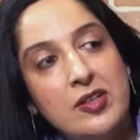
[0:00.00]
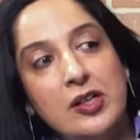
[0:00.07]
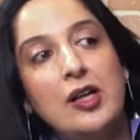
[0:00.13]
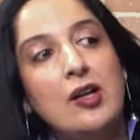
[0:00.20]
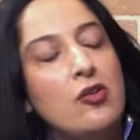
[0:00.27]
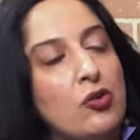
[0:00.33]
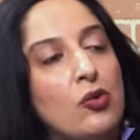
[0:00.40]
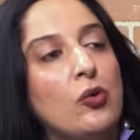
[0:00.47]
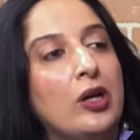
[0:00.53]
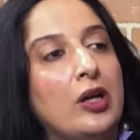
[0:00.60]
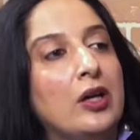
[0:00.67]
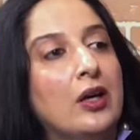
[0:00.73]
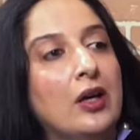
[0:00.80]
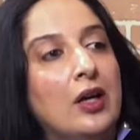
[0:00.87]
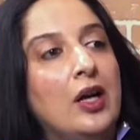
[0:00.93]
another story,
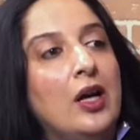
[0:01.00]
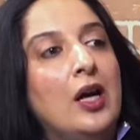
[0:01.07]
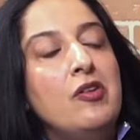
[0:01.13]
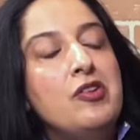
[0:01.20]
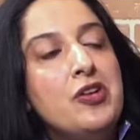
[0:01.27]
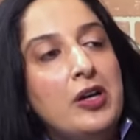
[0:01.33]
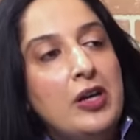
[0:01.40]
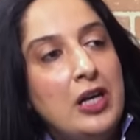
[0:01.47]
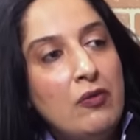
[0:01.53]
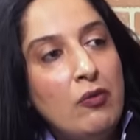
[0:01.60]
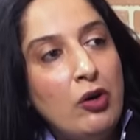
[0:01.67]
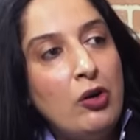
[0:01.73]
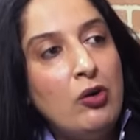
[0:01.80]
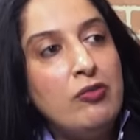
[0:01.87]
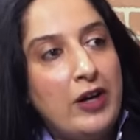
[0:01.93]
hmm. which I really
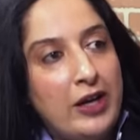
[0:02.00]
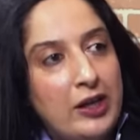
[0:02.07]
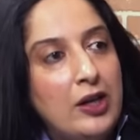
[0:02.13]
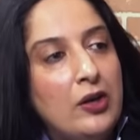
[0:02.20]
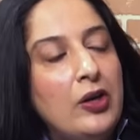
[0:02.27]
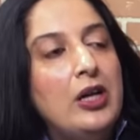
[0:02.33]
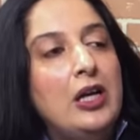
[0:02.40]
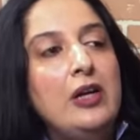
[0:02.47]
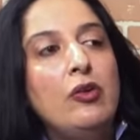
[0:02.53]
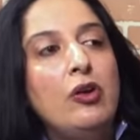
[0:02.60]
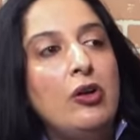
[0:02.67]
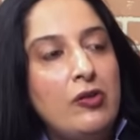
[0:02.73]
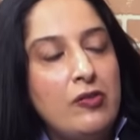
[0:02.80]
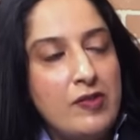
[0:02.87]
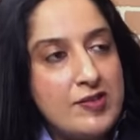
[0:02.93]
wanted to find out. I really
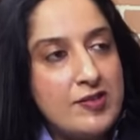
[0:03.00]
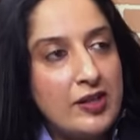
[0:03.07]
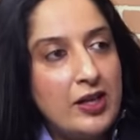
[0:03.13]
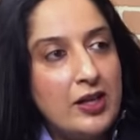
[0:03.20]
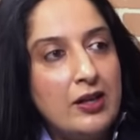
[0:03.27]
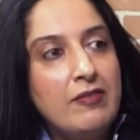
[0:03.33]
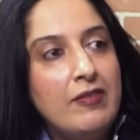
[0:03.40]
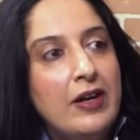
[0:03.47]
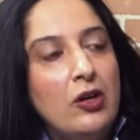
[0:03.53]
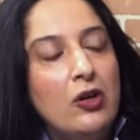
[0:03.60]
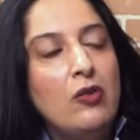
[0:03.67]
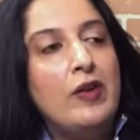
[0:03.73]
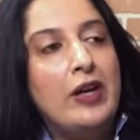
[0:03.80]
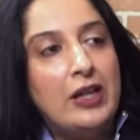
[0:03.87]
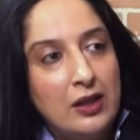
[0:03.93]
wanted to investigate and find
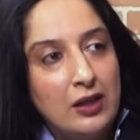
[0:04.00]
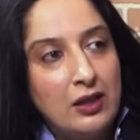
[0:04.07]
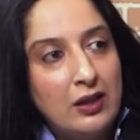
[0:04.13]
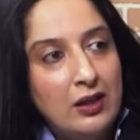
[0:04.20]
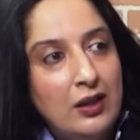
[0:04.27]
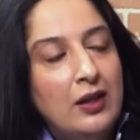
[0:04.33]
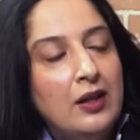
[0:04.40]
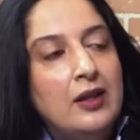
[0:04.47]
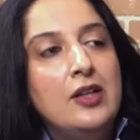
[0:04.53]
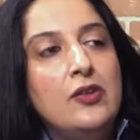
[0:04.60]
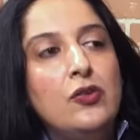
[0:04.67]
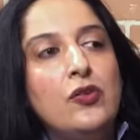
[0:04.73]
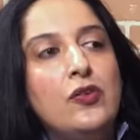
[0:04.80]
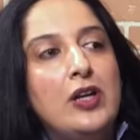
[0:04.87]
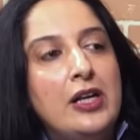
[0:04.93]
out whether this
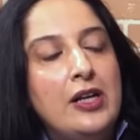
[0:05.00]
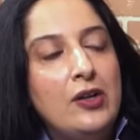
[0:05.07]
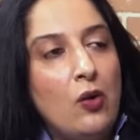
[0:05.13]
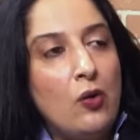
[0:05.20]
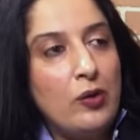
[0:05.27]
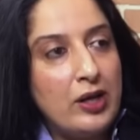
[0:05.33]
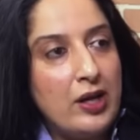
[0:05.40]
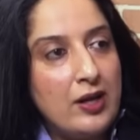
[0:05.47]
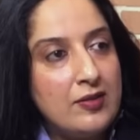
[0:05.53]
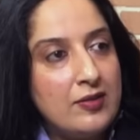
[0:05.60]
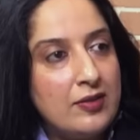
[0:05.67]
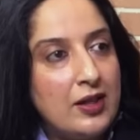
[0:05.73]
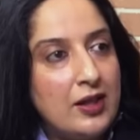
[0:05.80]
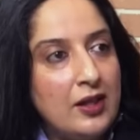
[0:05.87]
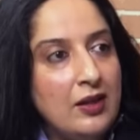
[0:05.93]
was really an organized
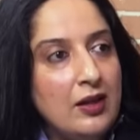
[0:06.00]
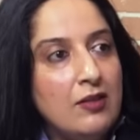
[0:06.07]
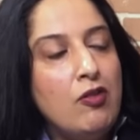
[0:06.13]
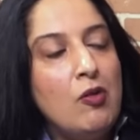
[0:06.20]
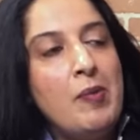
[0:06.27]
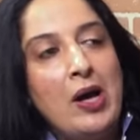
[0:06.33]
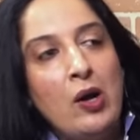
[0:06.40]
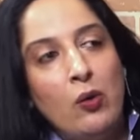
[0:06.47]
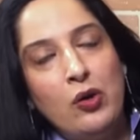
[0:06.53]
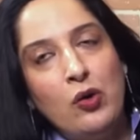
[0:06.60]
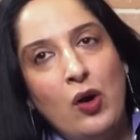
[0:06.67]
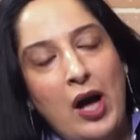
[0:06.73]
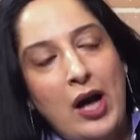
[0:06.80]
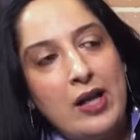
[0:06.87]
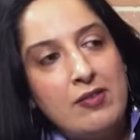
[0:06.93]
thing. For my, you
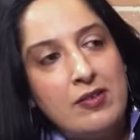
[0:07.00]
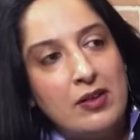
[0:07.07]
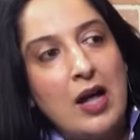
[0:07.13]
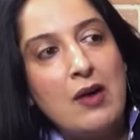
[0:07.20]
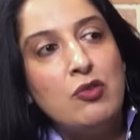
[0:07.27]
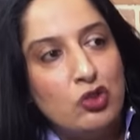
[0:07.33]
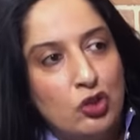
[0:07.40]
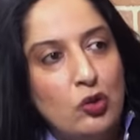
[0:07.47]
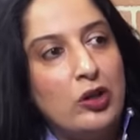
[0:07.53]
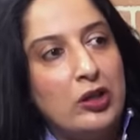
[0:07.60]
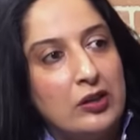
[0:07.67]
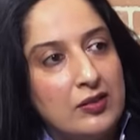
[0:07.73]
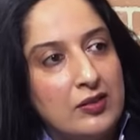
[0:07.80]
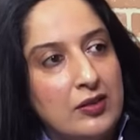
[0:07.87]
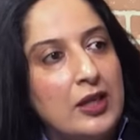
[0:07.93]
know, I, I was
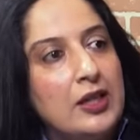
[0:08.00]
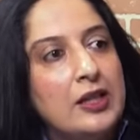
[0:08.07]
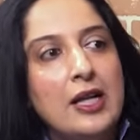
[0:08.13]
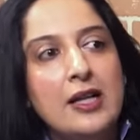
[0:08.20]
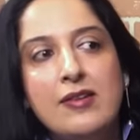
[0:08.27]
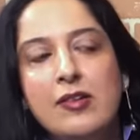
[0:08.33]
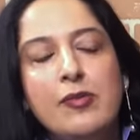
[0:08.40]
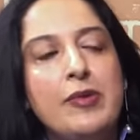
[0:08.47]
curious. I think that's the